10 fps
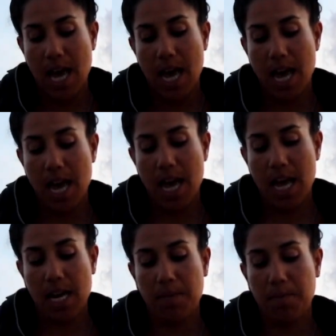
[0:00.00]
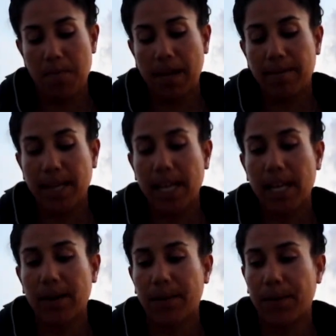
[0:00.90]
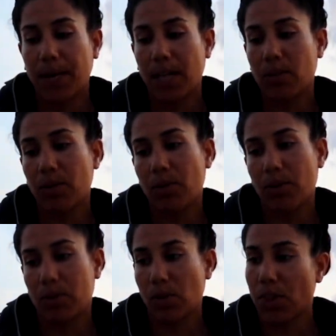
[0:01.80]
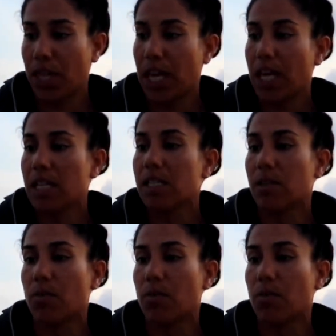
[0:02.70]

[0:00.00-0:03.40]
And mainly we do two things.